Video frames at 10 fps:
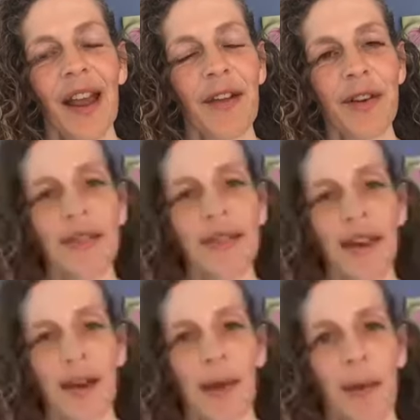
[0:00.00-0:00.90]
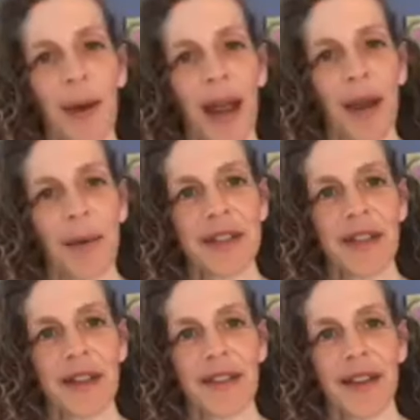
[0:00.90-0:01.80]
have you ever thought about why we
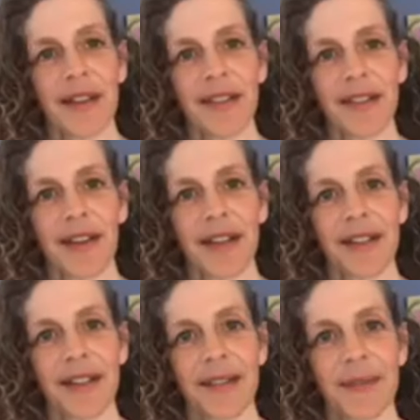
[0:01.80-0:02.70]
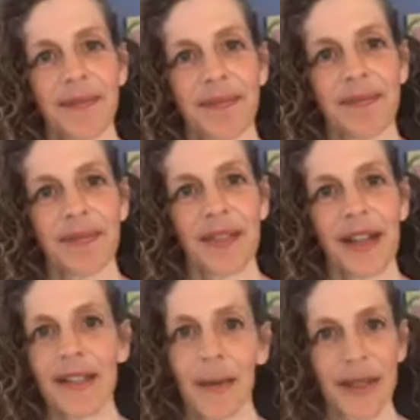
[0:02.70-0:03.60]
say things like,
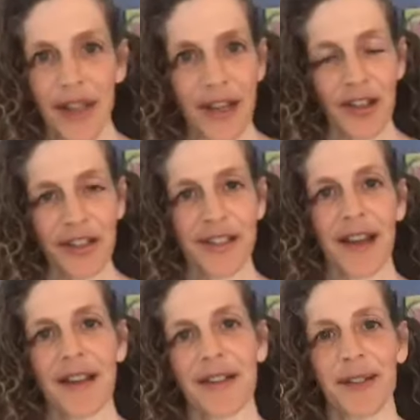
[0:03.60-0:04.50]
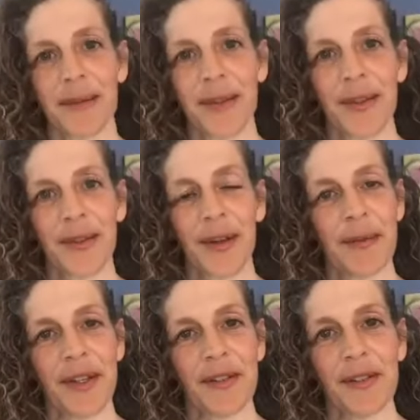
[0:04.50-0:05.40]
let me digest that, when you give
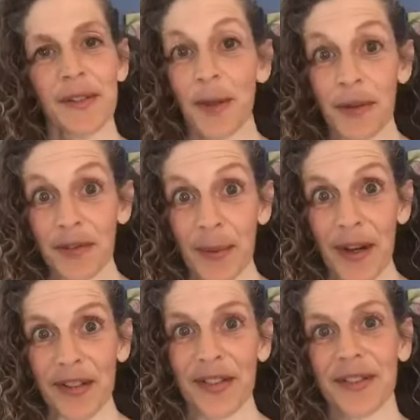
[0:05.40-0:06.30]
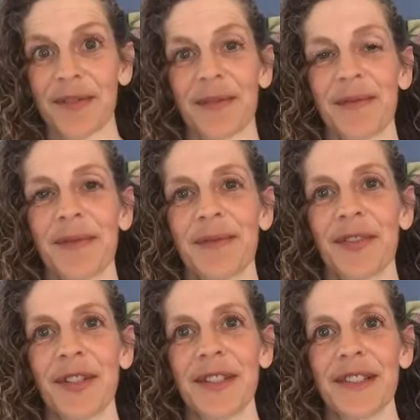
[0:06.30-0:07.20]
me new information,
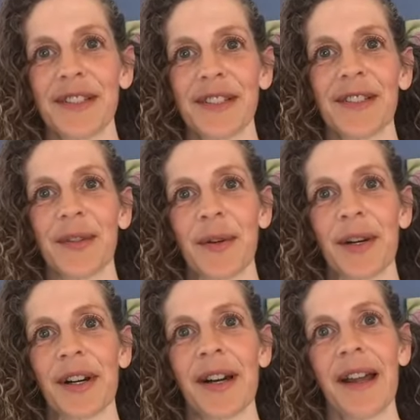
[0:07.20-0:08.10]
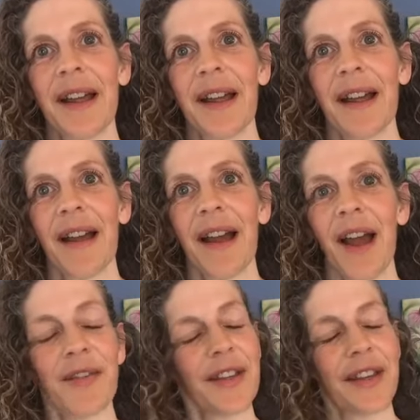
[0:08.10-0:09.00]
for instance? Or,
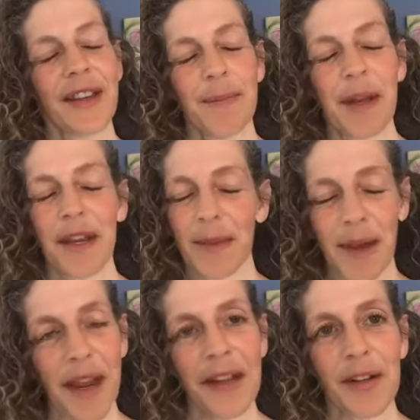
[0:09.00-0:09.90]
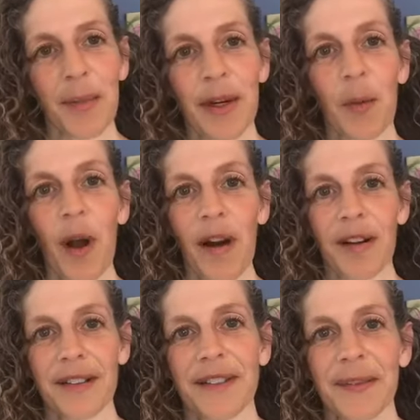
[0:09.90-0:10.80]
I feel like I'm hitting my head on a brick
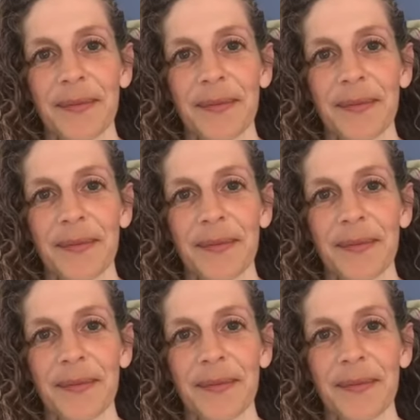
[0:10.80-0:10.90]
wall.